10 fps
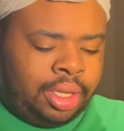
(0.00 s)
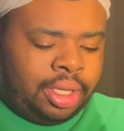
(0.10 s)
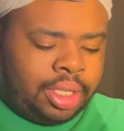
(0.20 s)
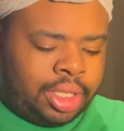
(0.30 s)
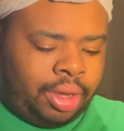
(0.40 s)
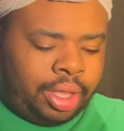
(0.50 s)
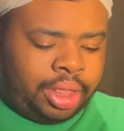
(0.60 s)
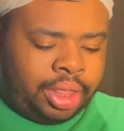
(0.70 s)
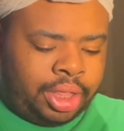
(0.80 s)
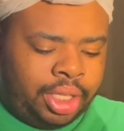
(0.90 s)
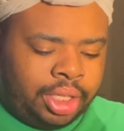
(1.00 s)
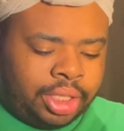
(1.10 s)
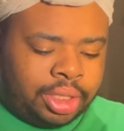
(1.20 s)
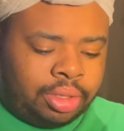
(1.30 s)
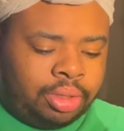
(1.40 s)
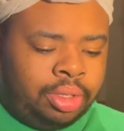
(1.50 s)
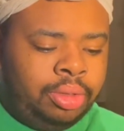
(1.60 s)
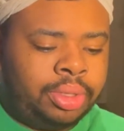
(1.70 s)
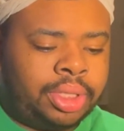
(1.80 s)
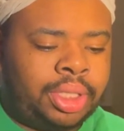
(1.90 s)
So I think this, oh,
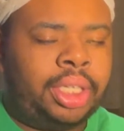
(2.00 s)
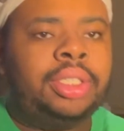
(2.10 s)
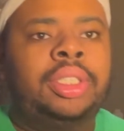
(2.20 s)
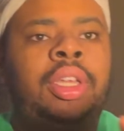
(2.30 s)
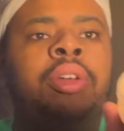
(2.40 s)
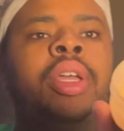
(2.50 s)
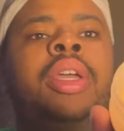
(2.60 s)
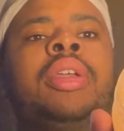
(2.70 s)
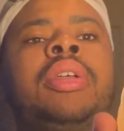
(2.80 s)
it's nice. Okay.